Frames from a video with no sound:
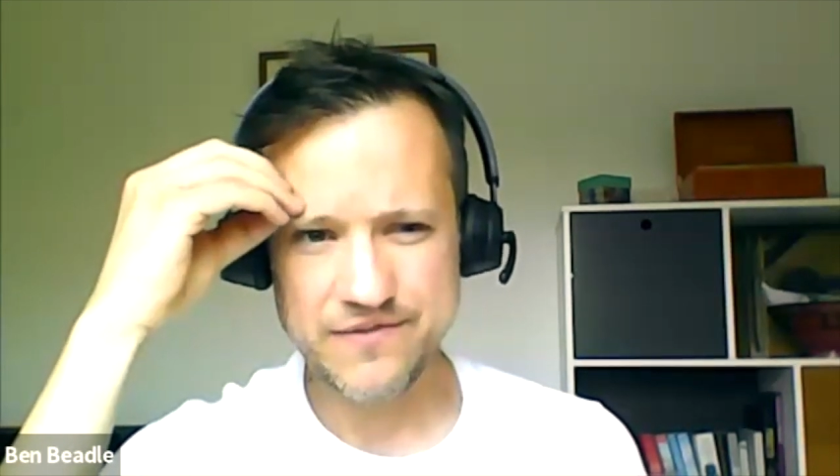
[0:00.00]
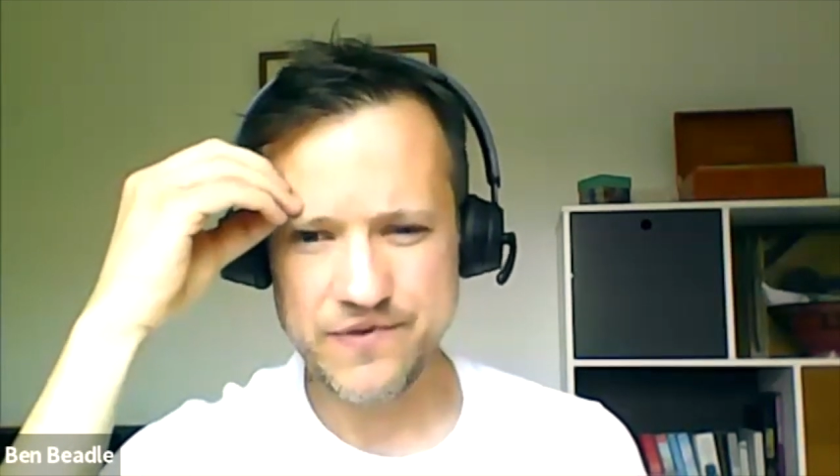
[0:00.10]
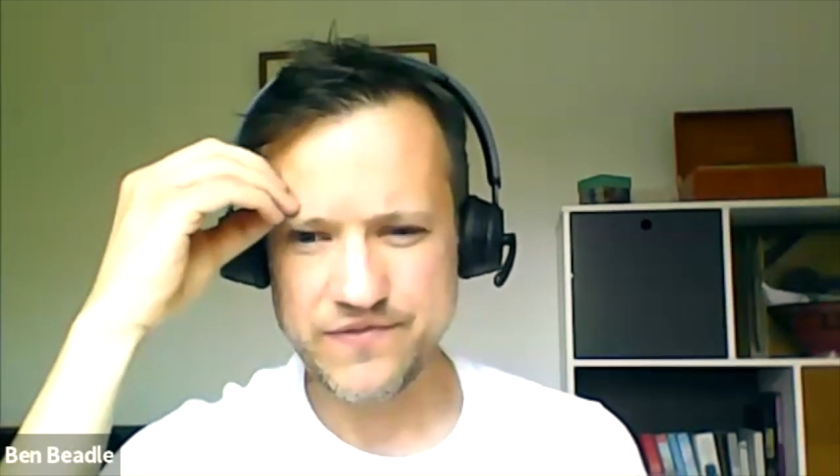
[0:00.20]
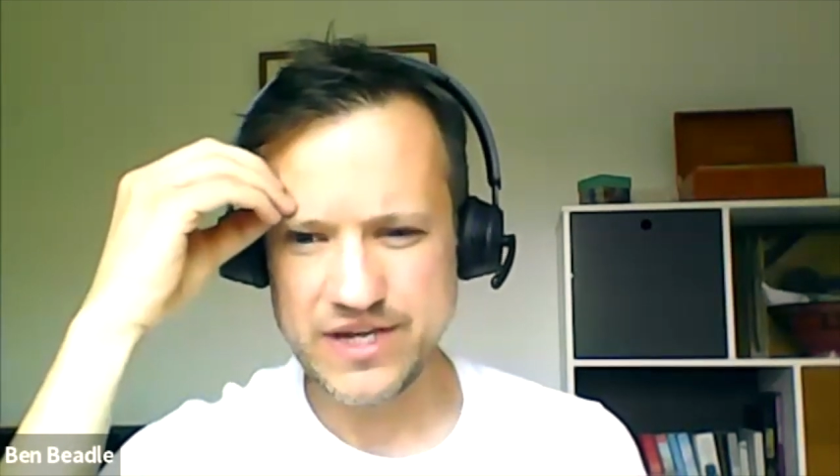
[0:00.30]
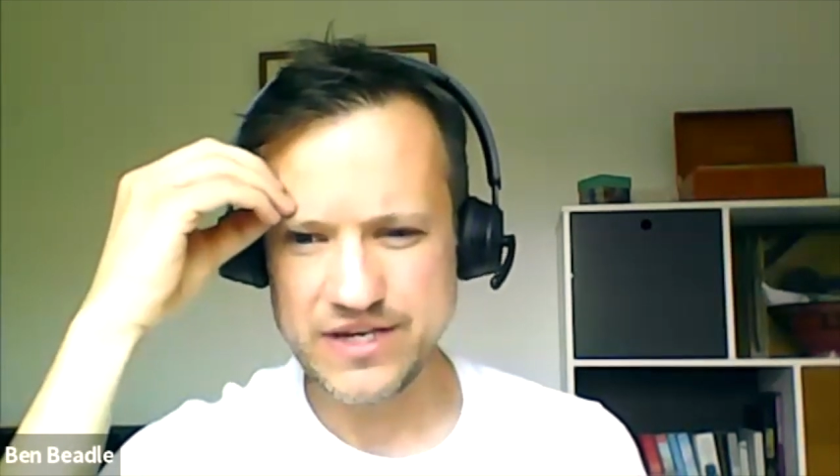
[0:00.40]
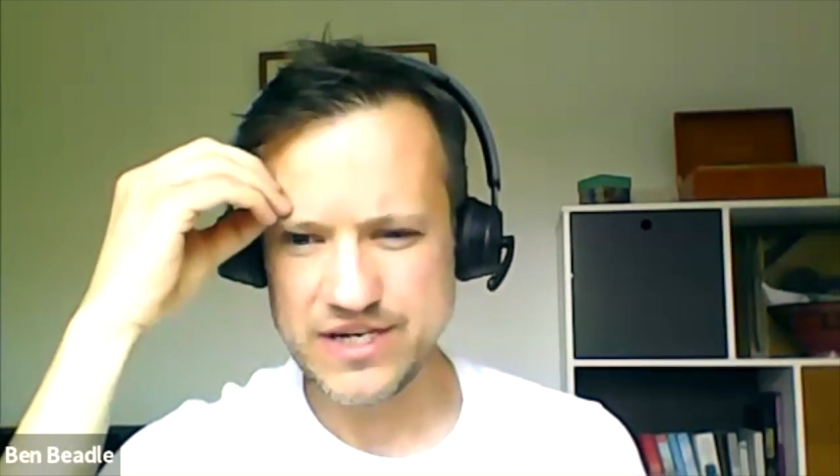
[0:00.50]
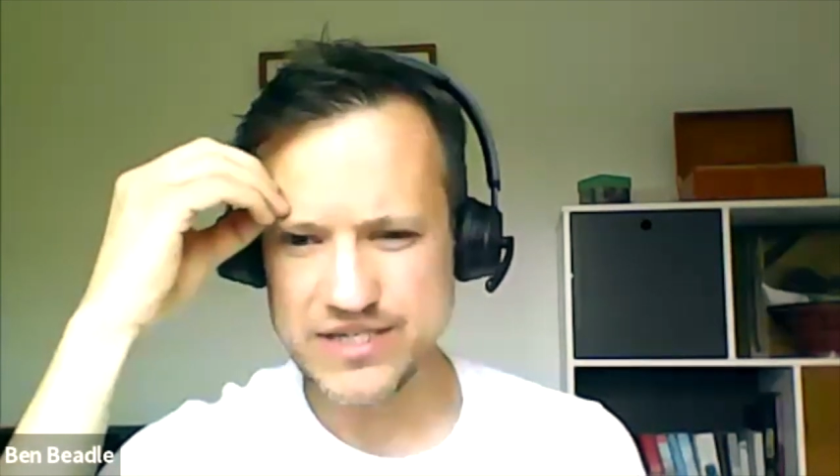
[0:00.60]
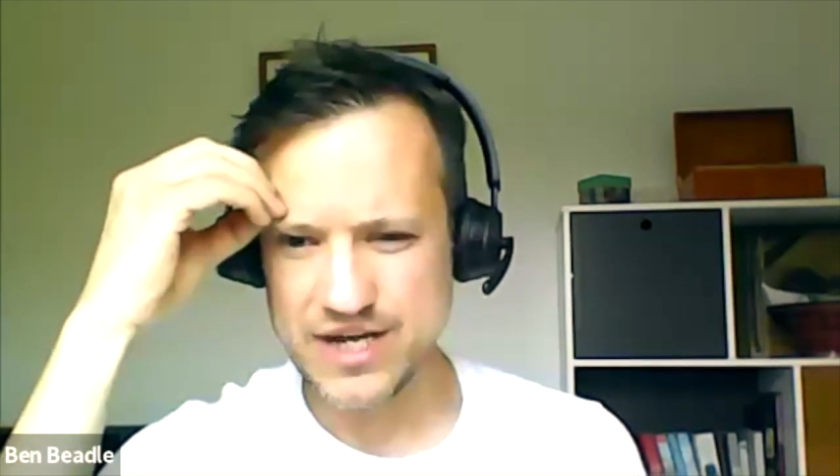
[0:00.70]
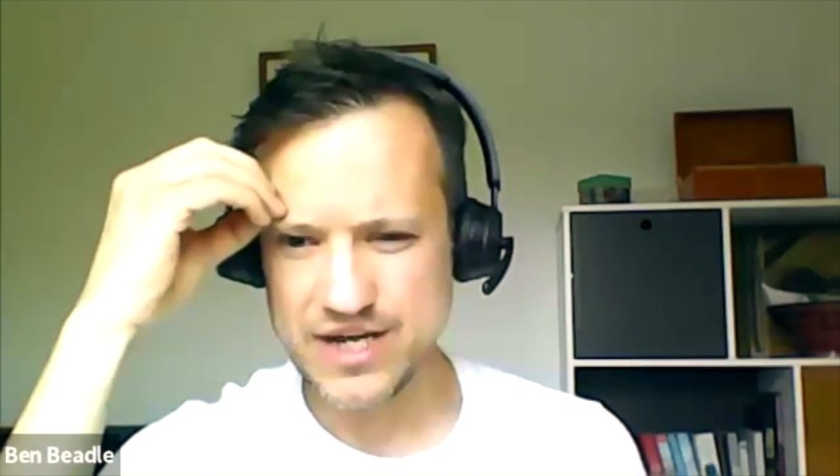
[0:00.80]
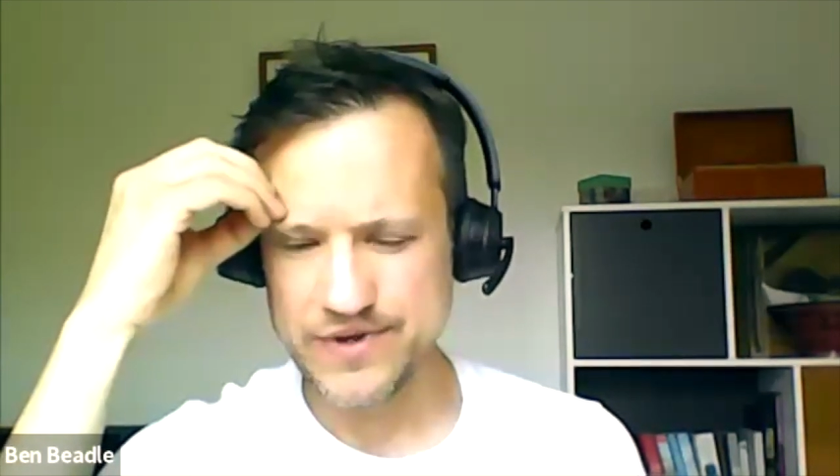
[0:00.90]
15
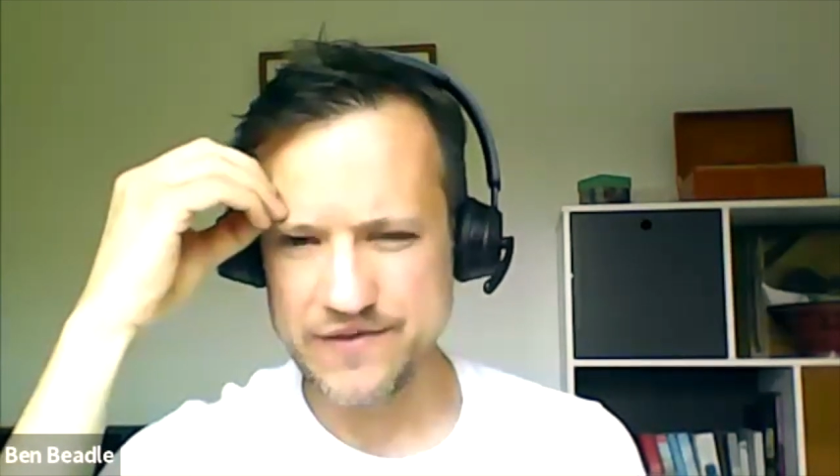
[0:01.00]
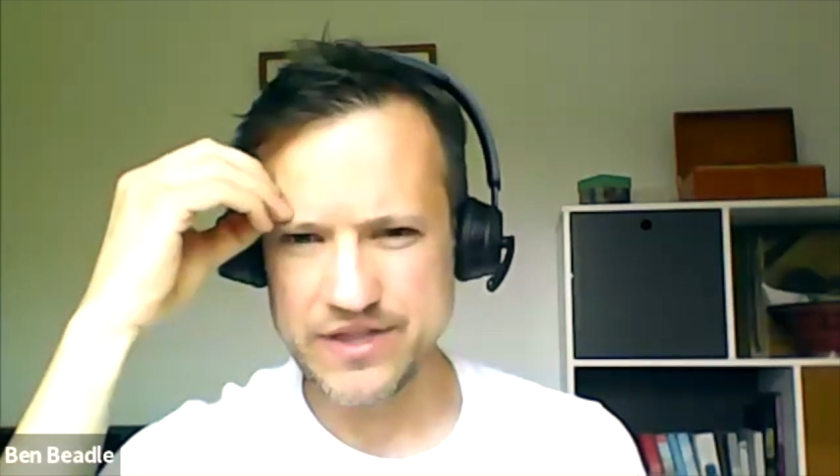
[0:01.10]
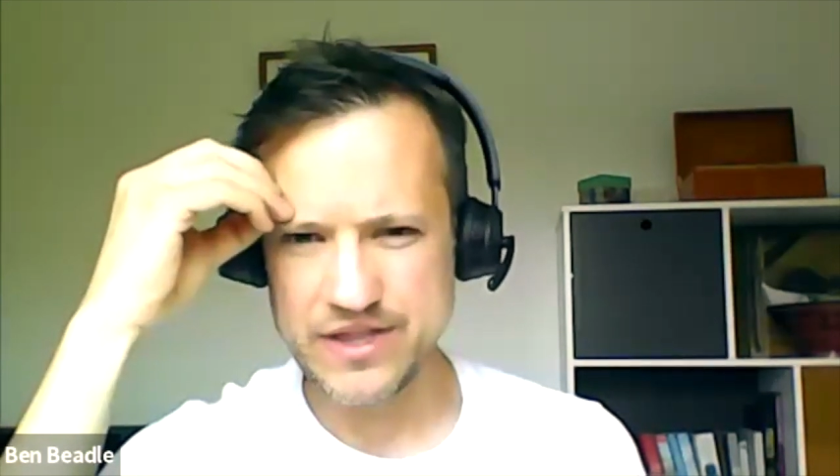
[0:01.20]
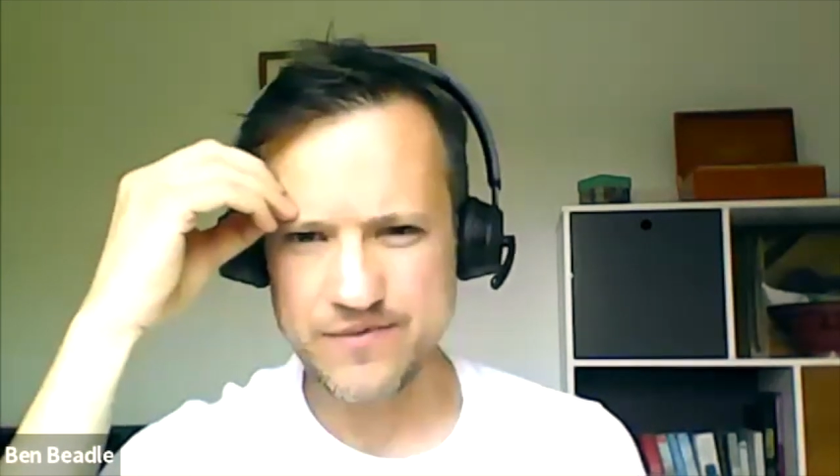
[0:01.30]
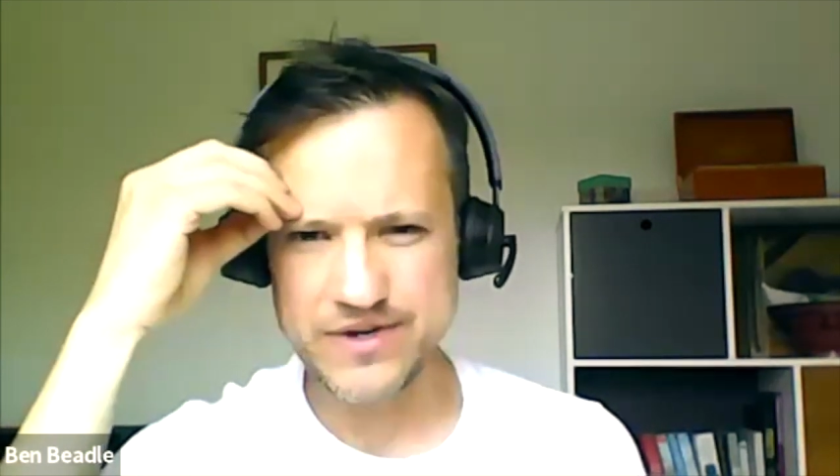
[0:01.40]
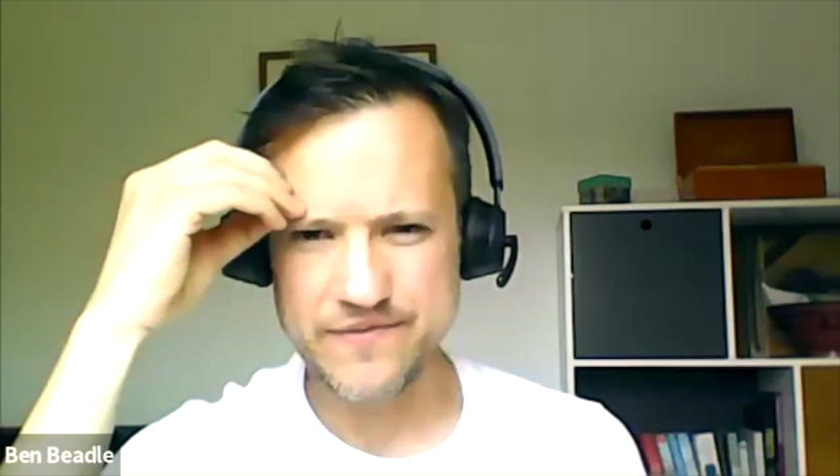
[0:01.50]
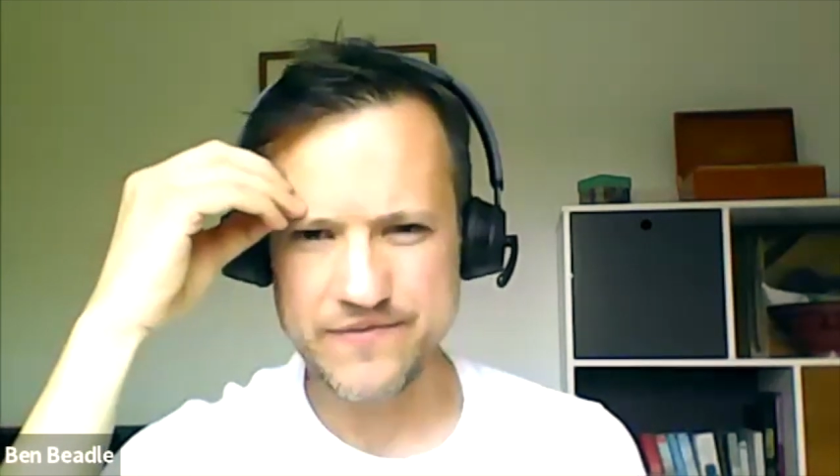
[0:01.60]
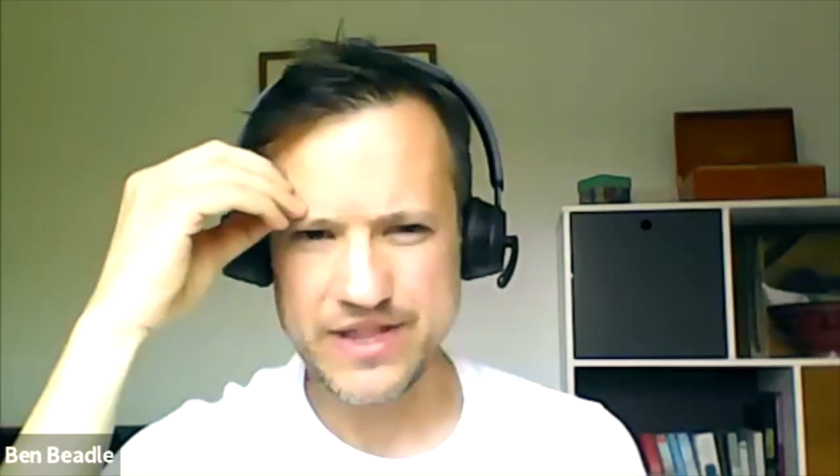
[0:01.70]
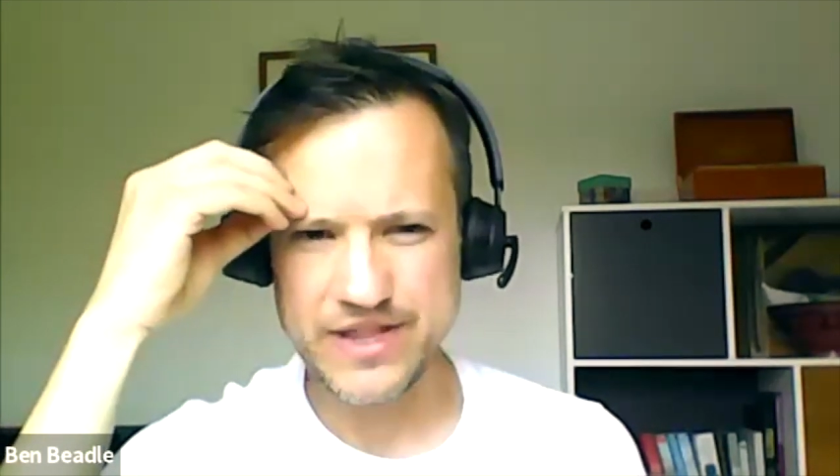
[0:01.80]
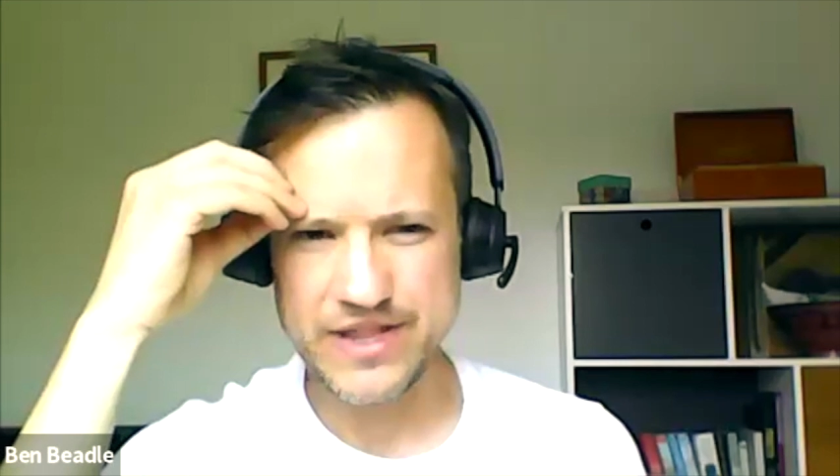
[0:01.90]
years ago, whenever
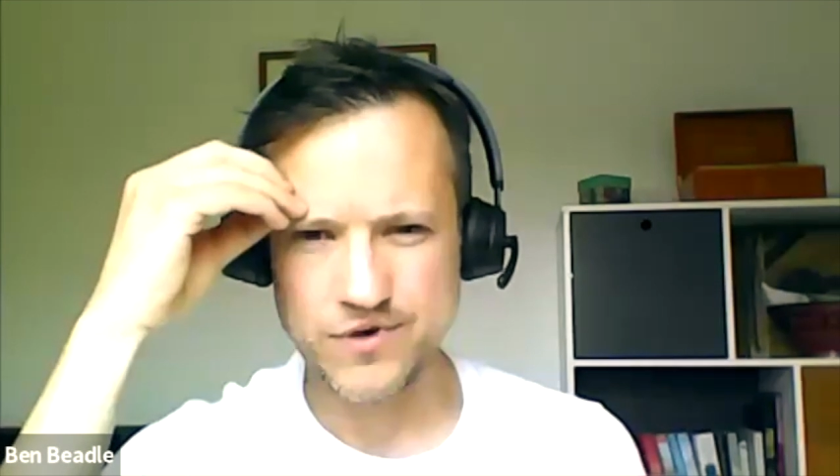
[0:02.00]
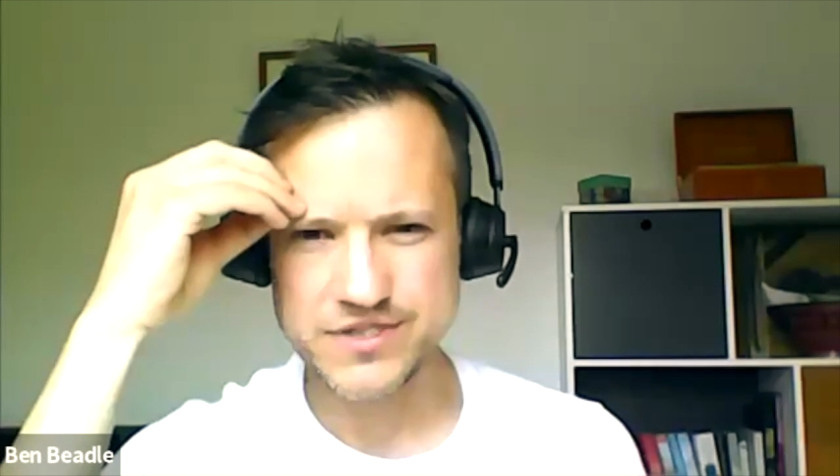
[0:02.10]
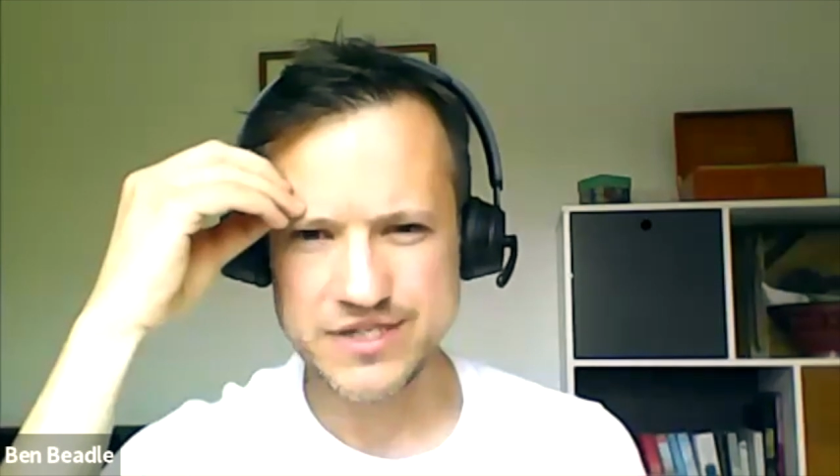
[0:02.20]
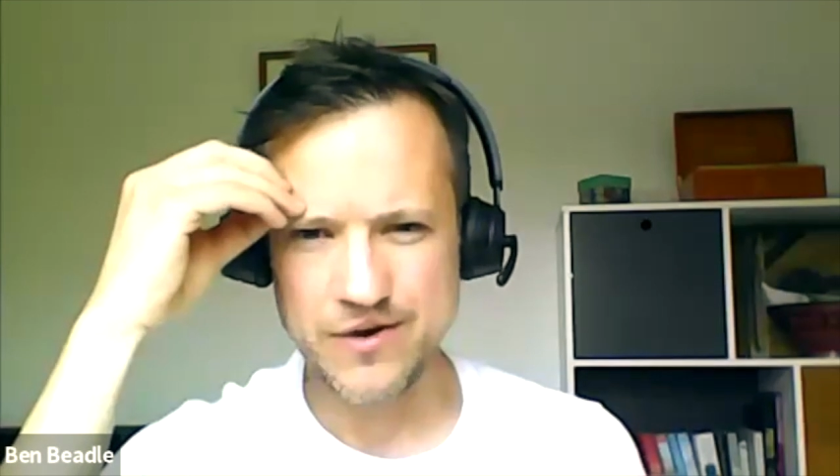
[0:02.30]
that was.